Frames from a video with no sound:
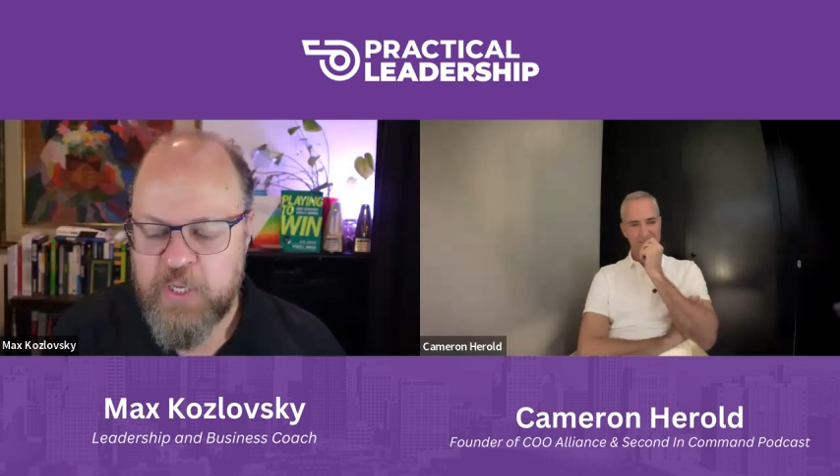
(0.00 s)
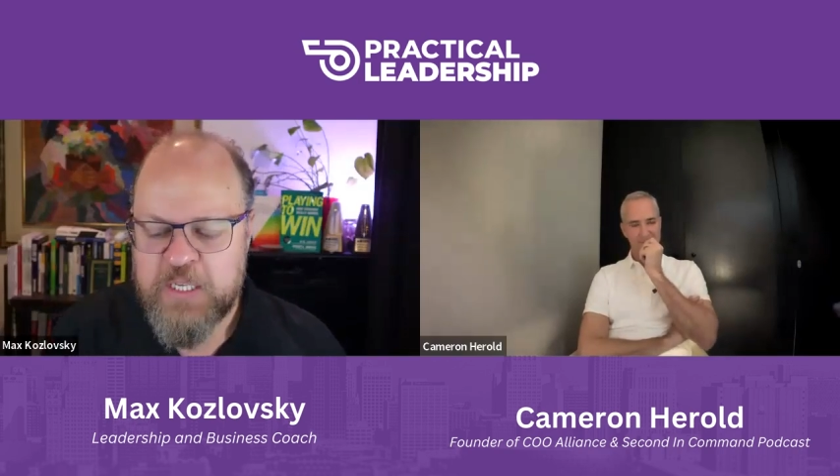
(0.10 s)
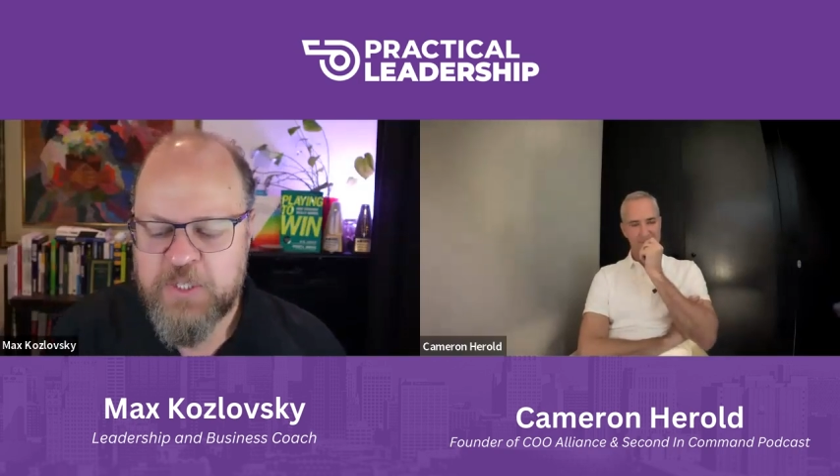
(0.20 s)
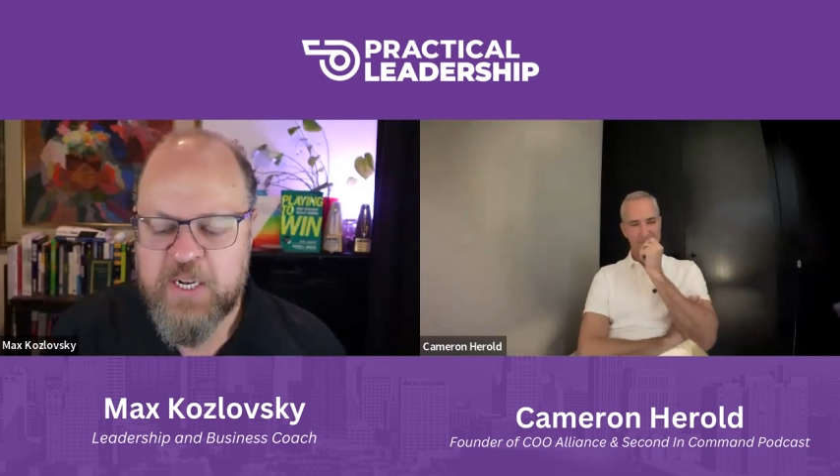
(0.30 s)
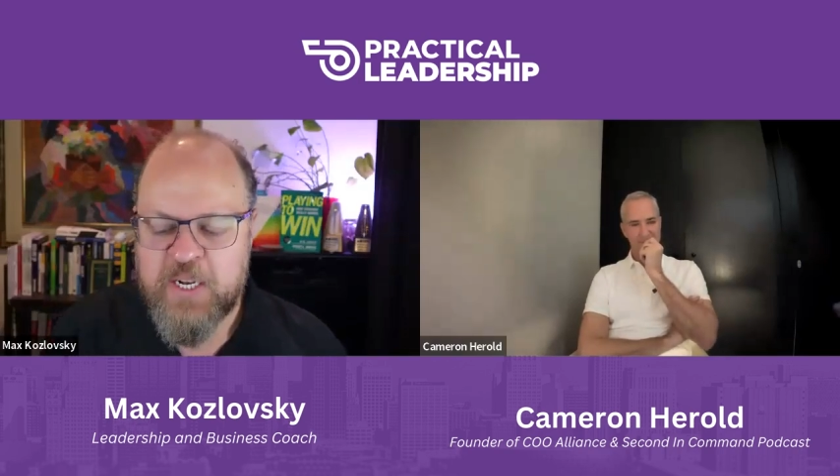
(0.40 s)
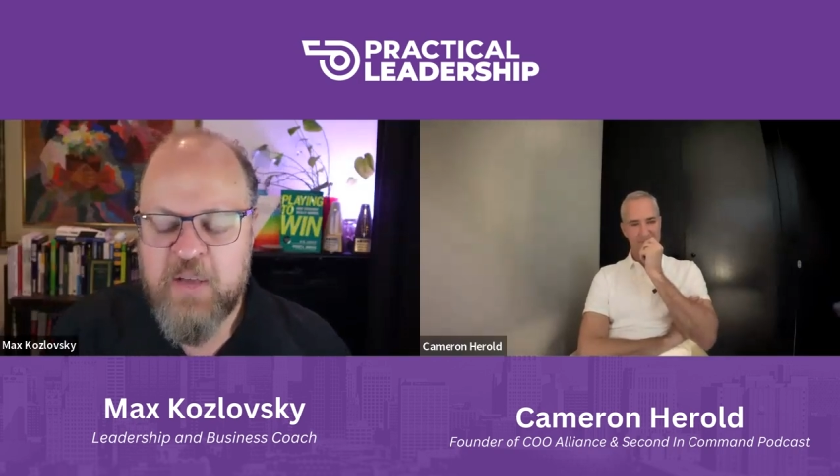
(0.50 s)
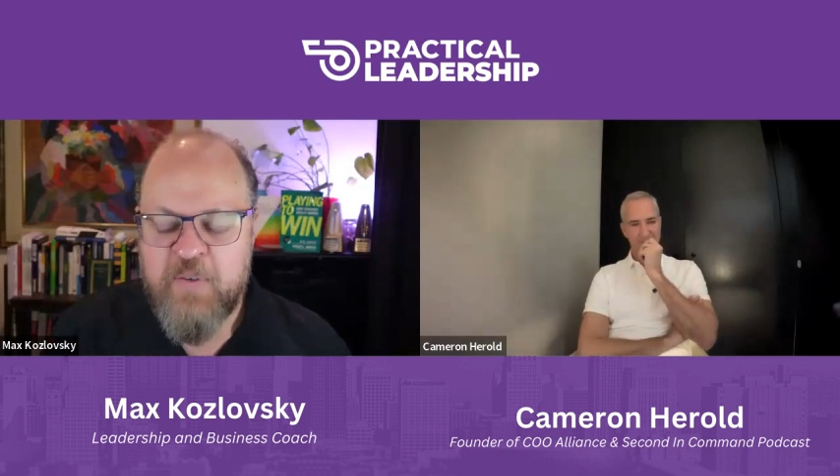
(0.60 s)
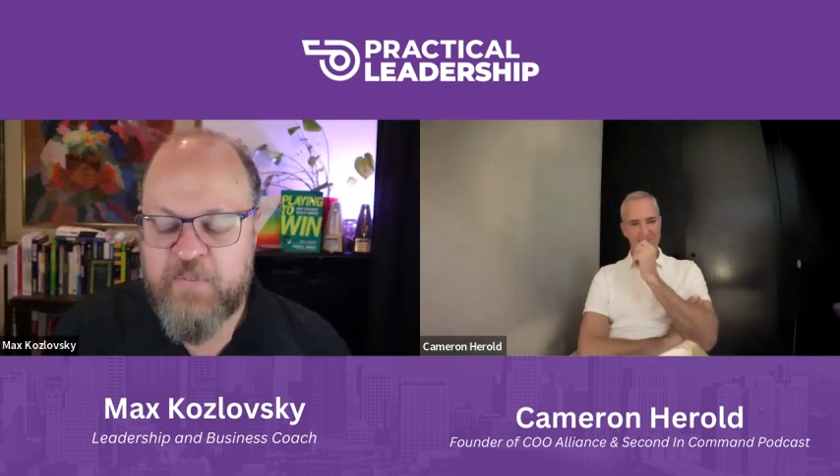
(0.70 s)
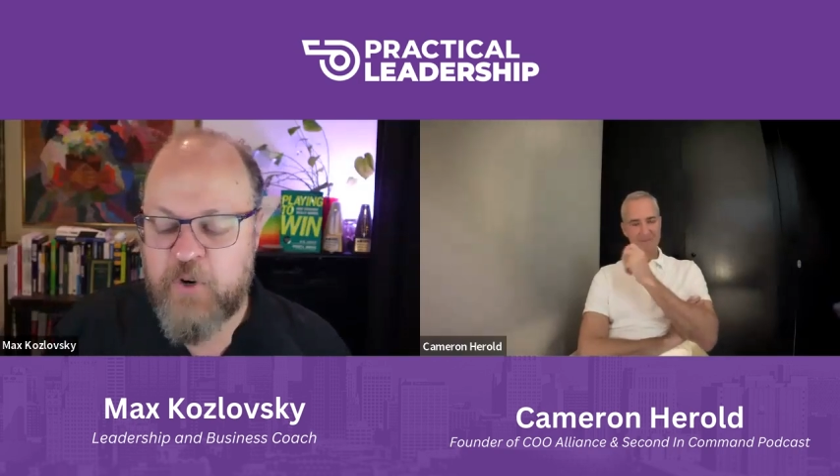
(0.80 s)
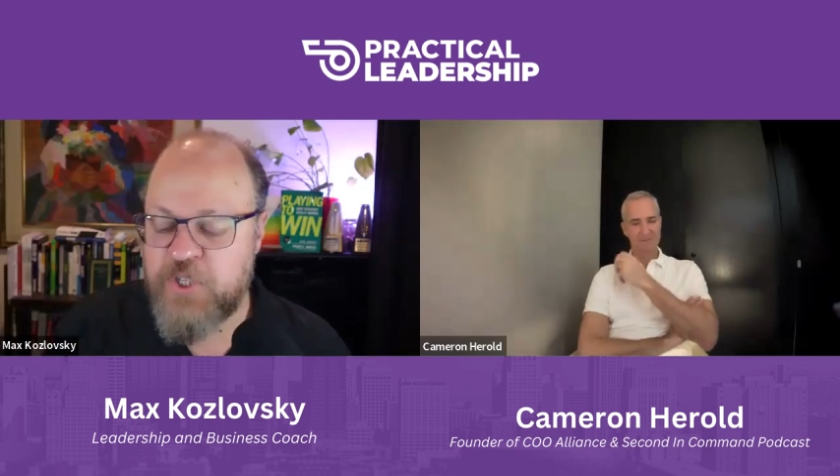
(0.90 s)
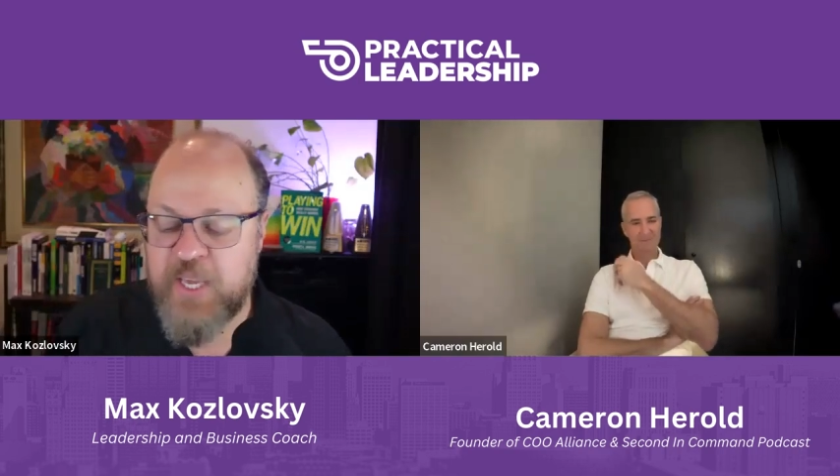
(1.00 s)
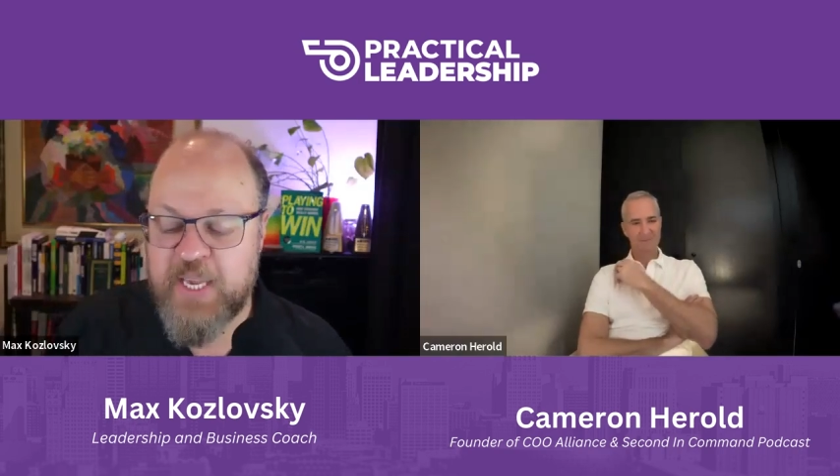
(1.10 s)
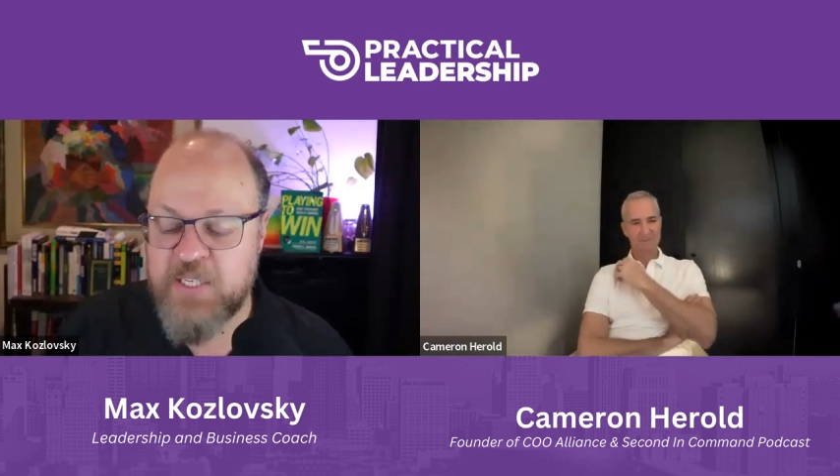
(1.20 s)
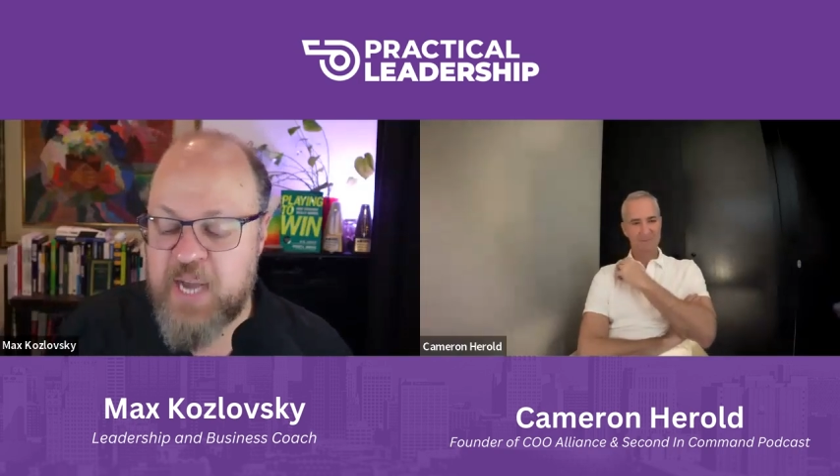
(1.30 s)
Said first thing is